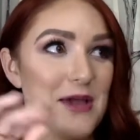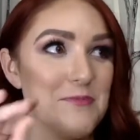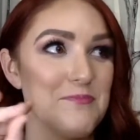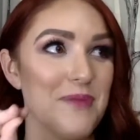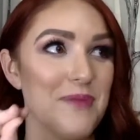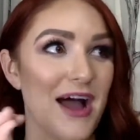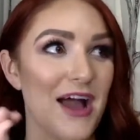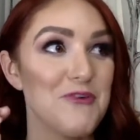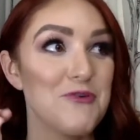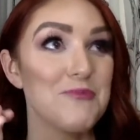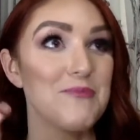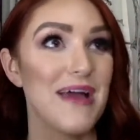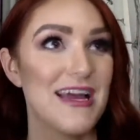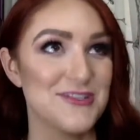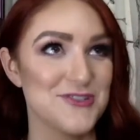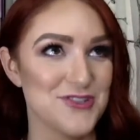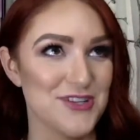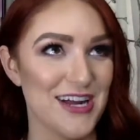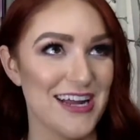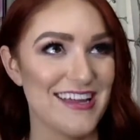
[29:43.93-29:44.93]

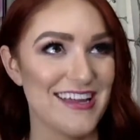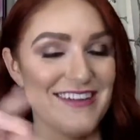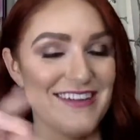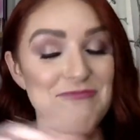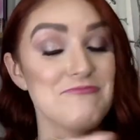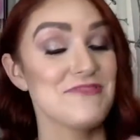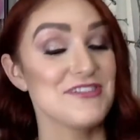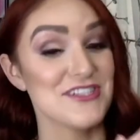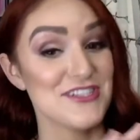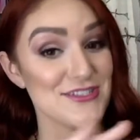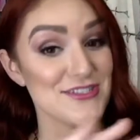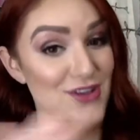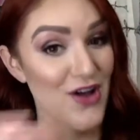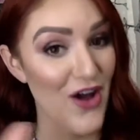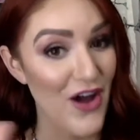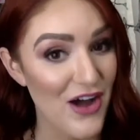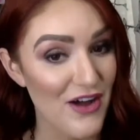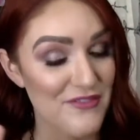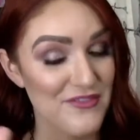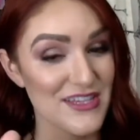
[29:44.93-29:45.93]
biometric, which is
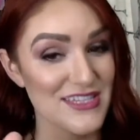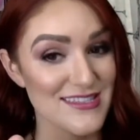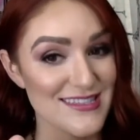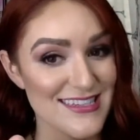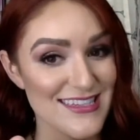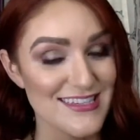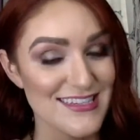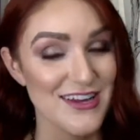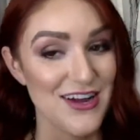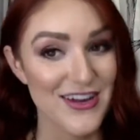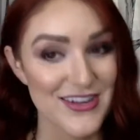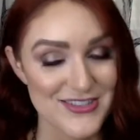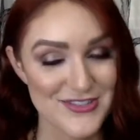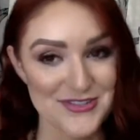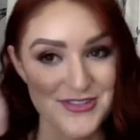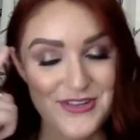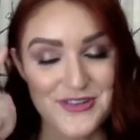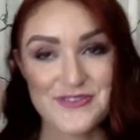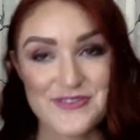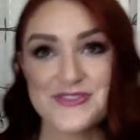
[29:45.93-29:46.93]
obviously not
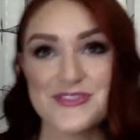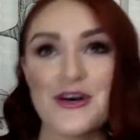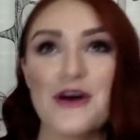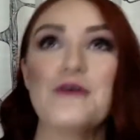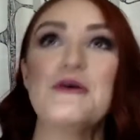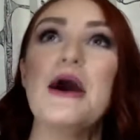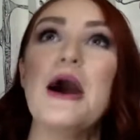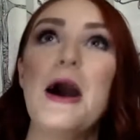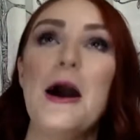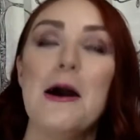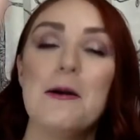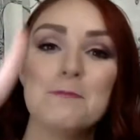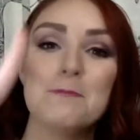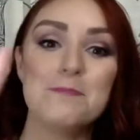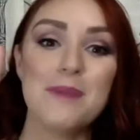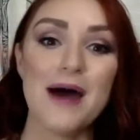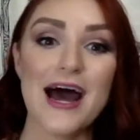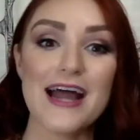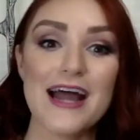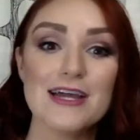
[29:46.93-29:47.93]
true. So,
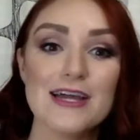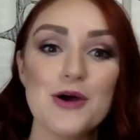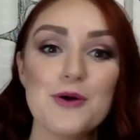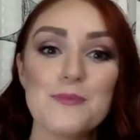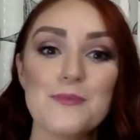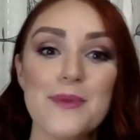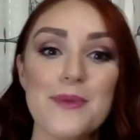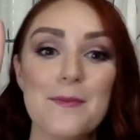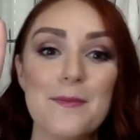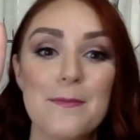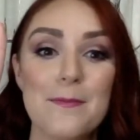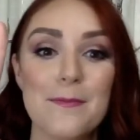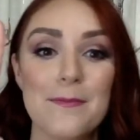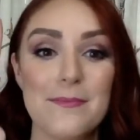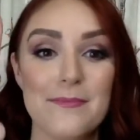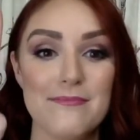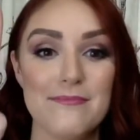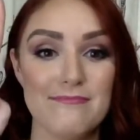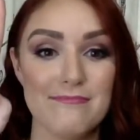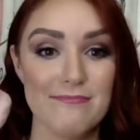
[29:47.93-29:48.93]
biomimetic.
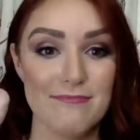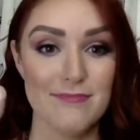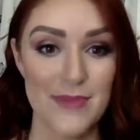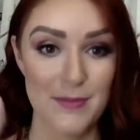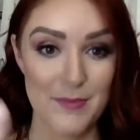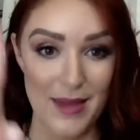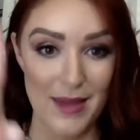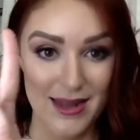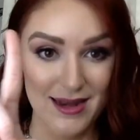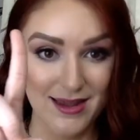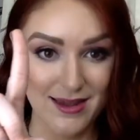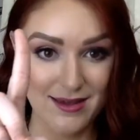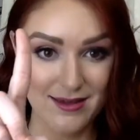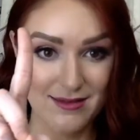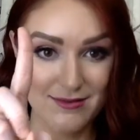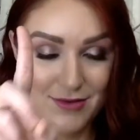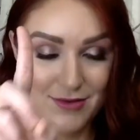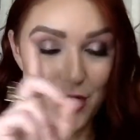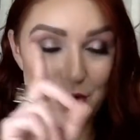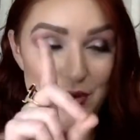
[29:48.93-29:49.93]

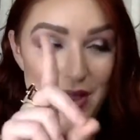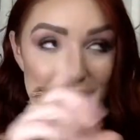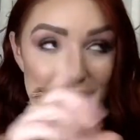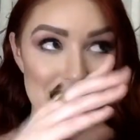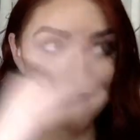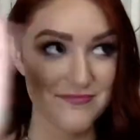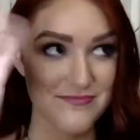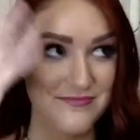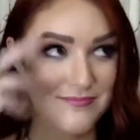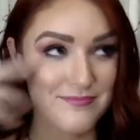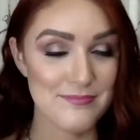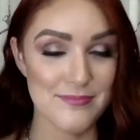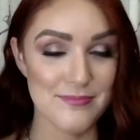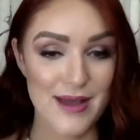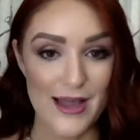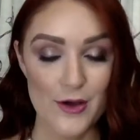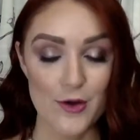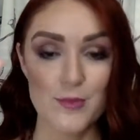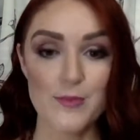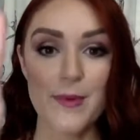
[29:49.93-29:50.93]
Okay.
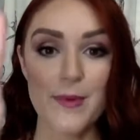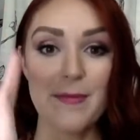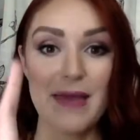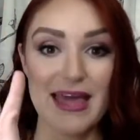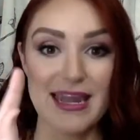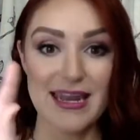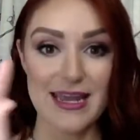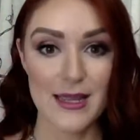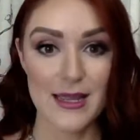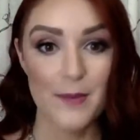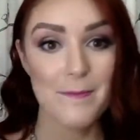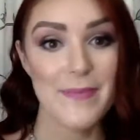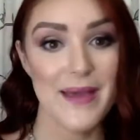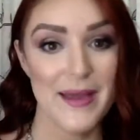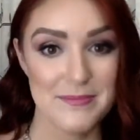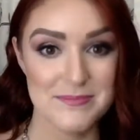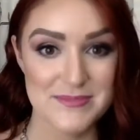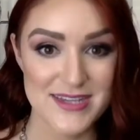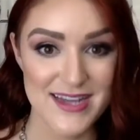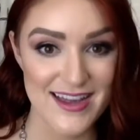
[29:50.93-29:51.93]
Biomimetic
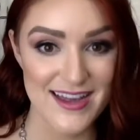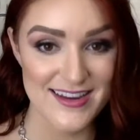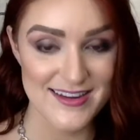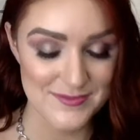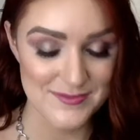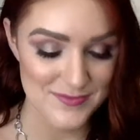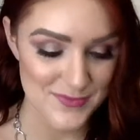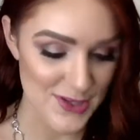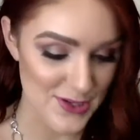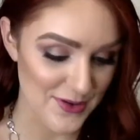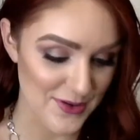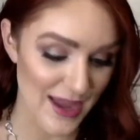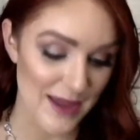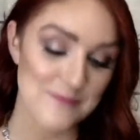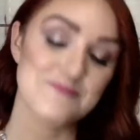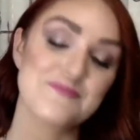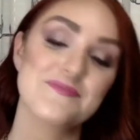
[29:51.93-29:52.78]
peptide. Okay.